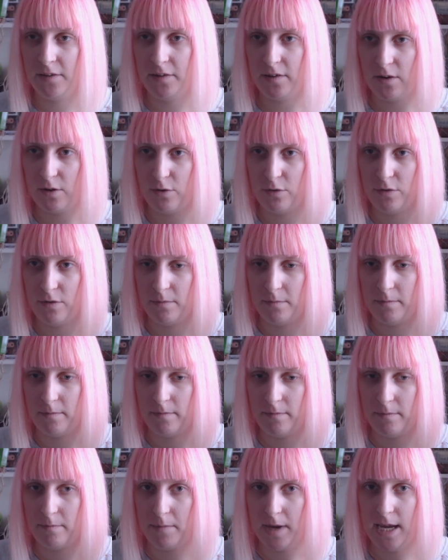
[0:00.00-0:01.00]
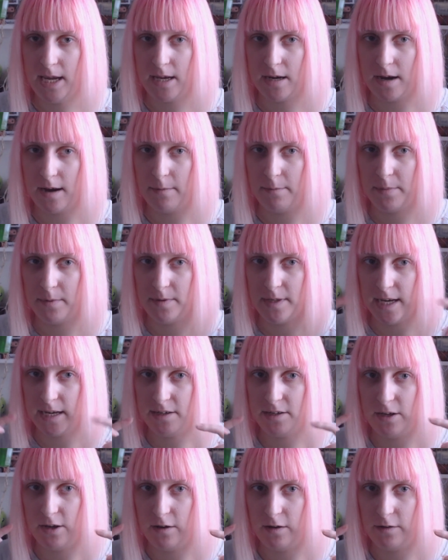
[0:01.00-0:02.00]
So makeup,
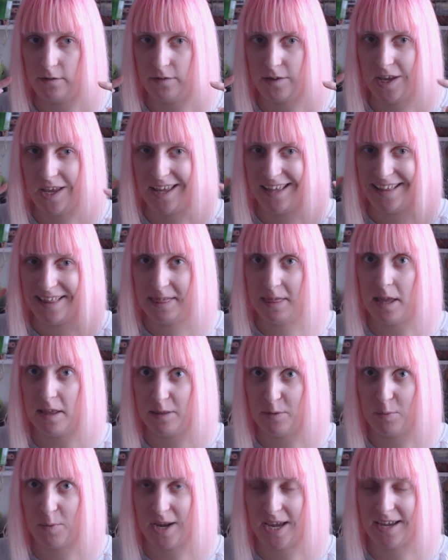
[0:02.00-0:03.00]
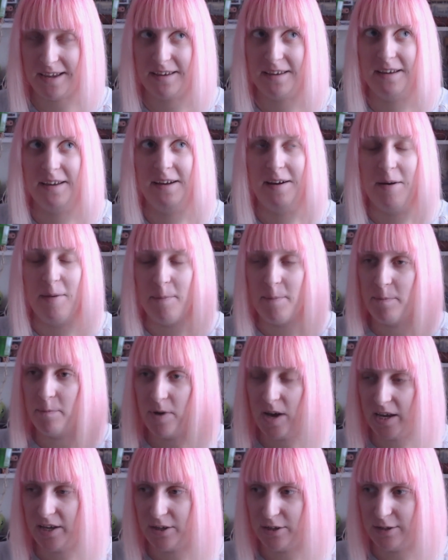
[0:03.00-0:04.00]
tattoos, then the wig.
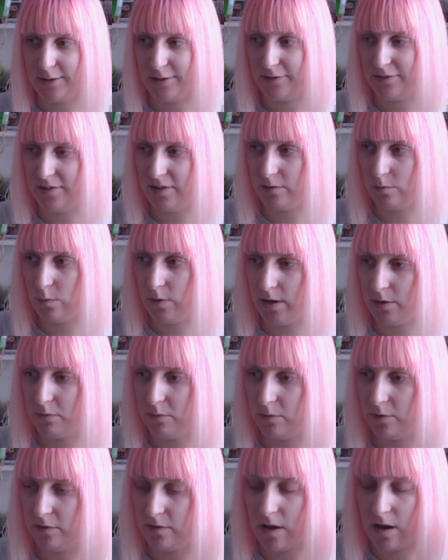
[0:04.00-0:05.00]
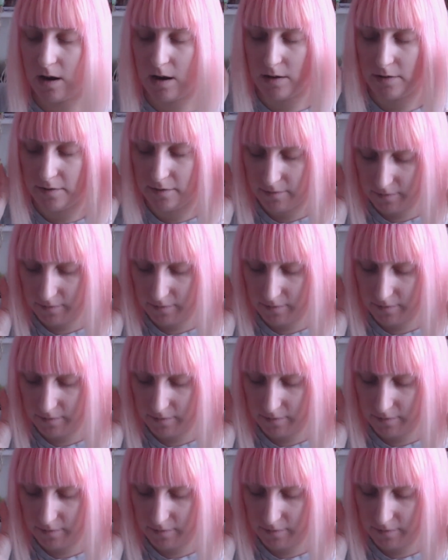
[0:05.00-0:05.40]
My goodness, this wig was, I